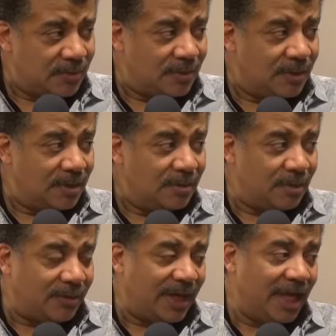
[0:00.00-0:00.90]
right
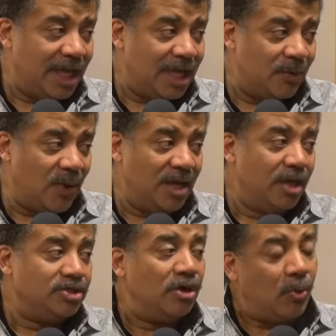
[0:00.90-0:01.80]
okay wait
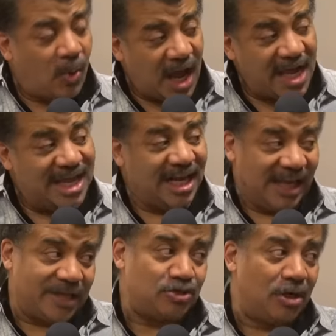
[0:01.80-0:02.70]
do you know why an
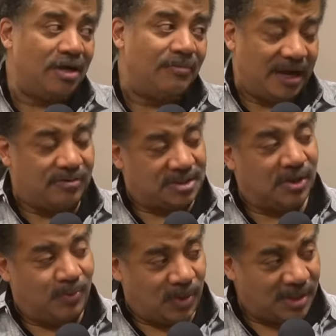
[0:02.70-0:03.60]
electron
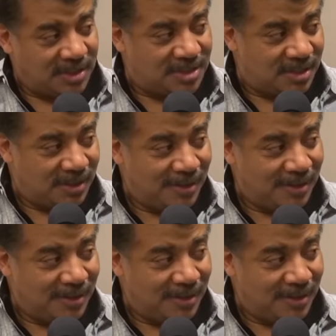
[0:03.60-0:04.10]
microscope works